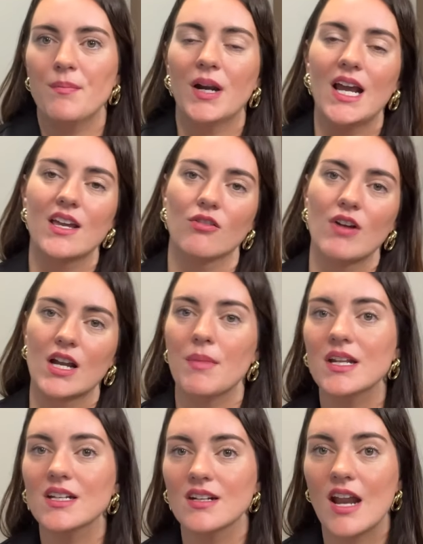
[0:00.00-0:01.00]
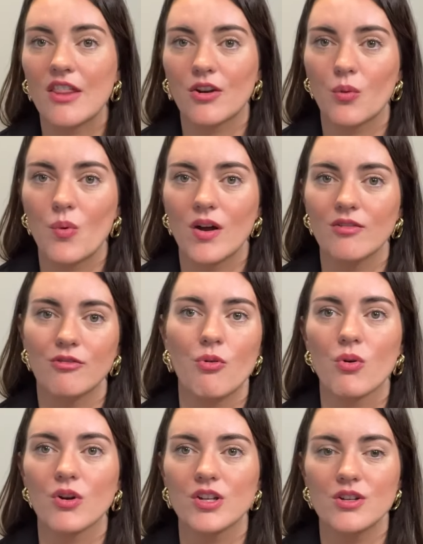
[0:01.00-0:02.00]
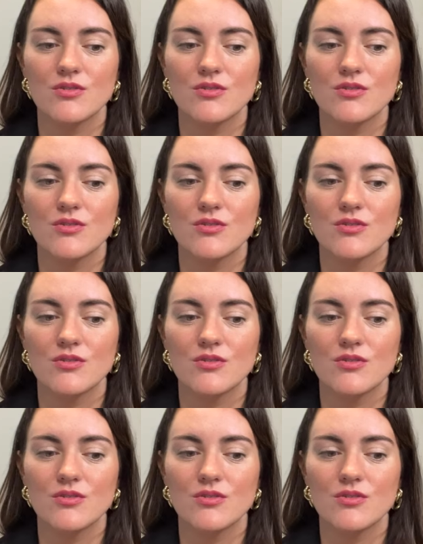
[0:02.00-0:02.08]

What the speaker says: but I can recommend another one for you.